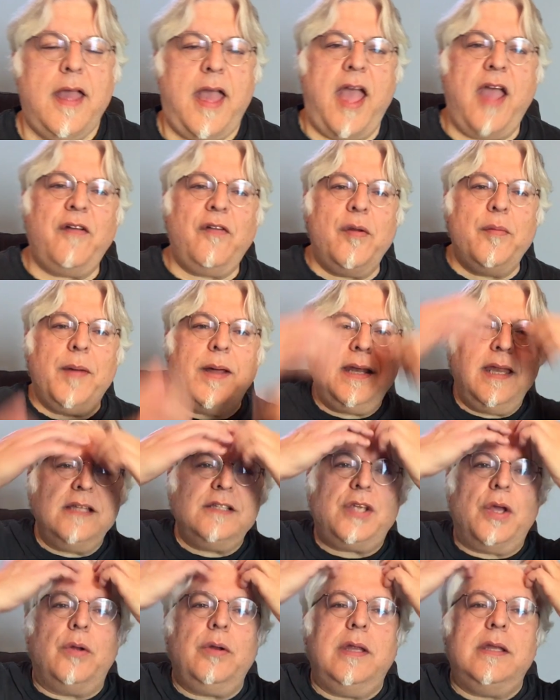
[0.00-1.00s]
Hey everybody,
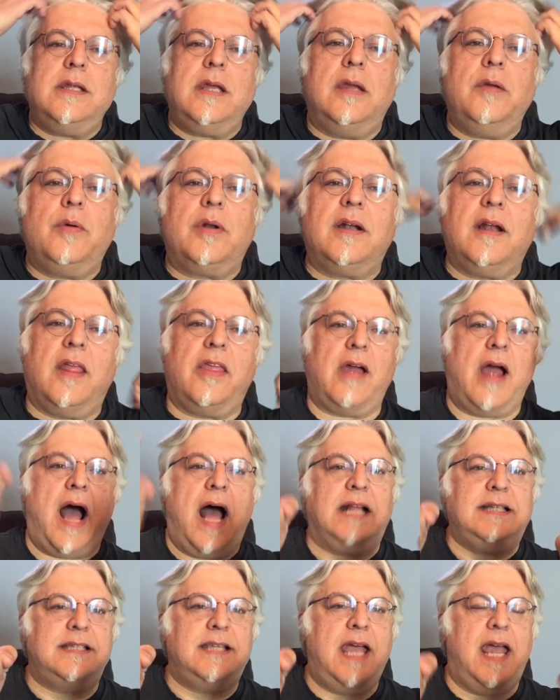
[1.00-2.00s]
Tony D with another
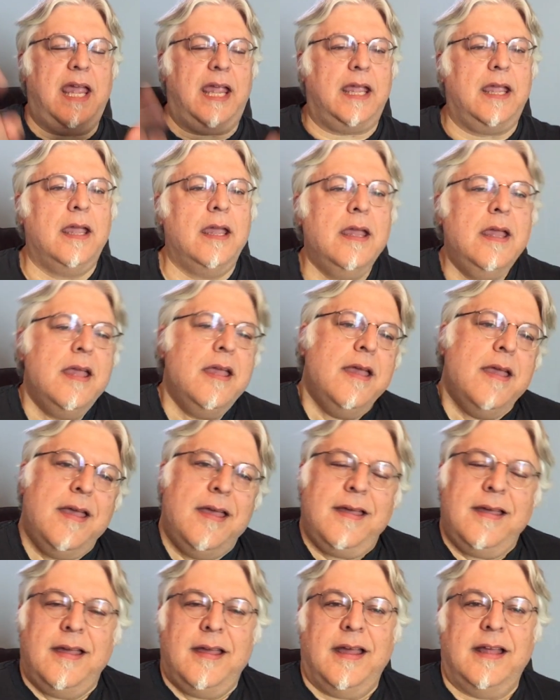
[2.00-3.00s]
hot take.
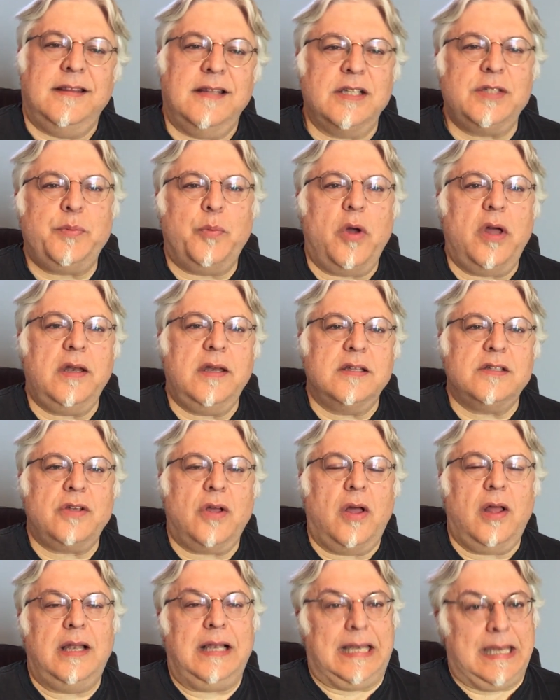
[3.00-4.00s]
And this one is
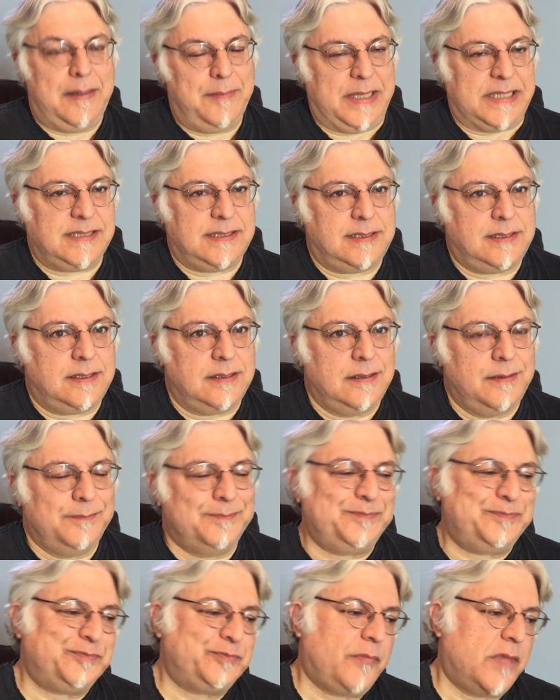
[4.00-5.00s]
on limits.
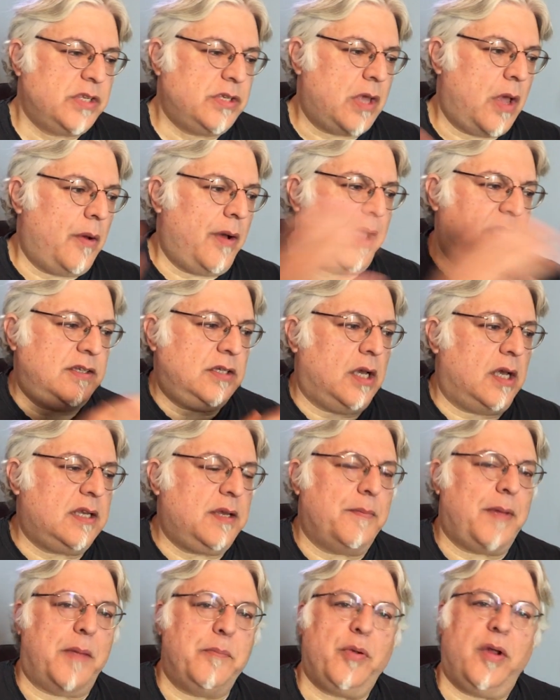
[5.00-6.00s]
So I
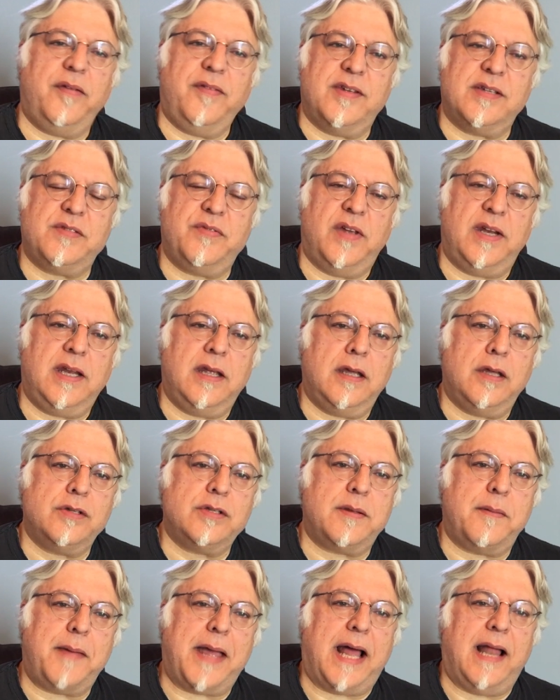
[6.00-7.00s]
talked in my previous
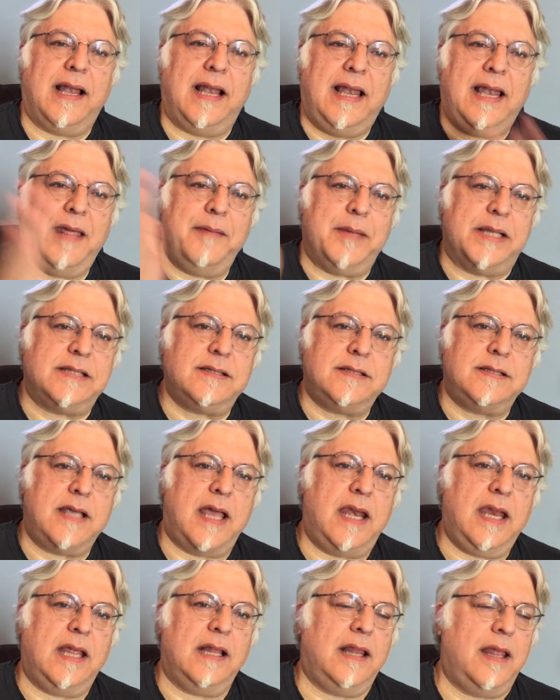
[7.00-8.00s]
videos about limits,
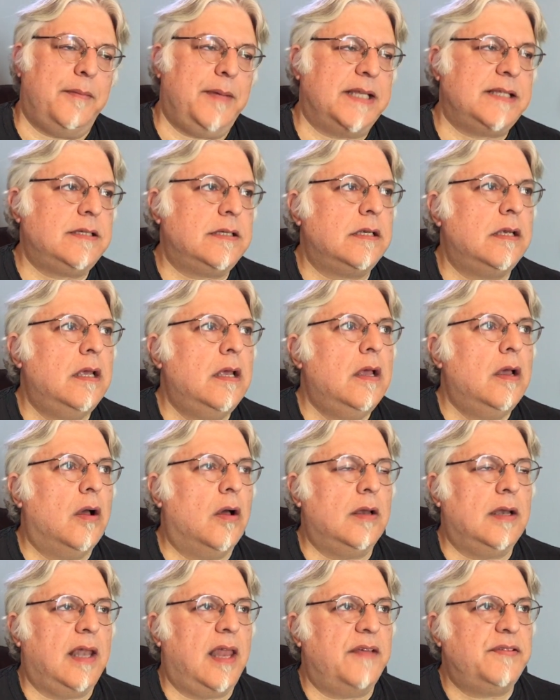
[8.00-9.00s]
setting limits
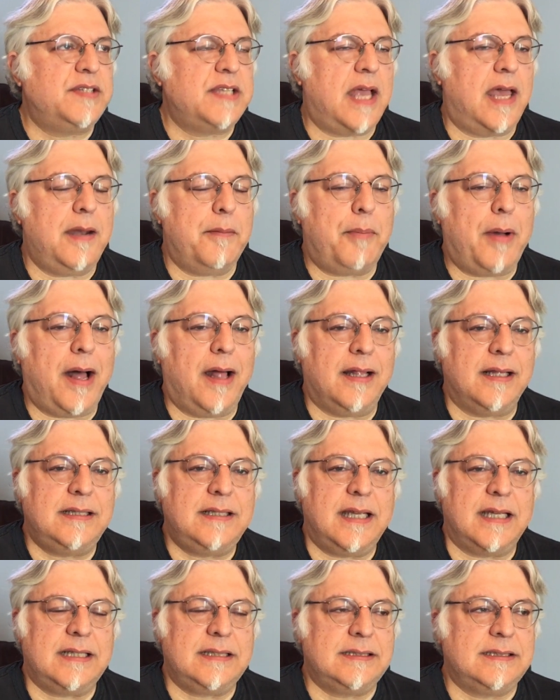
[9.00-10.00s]
on the left side of
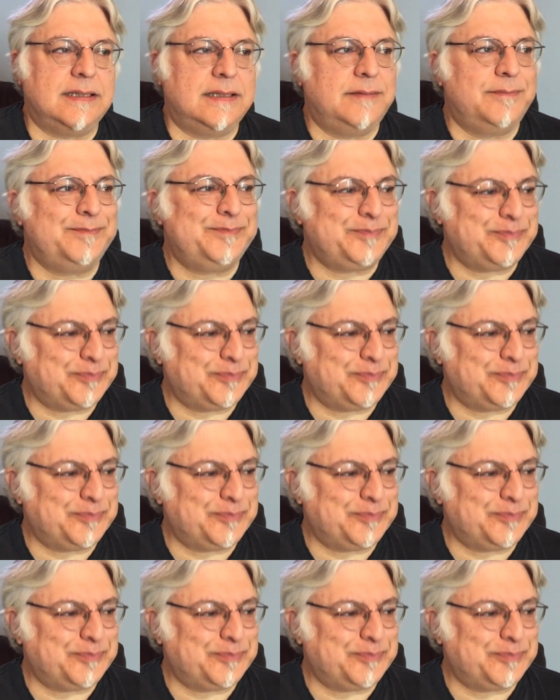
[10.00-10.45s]
politics and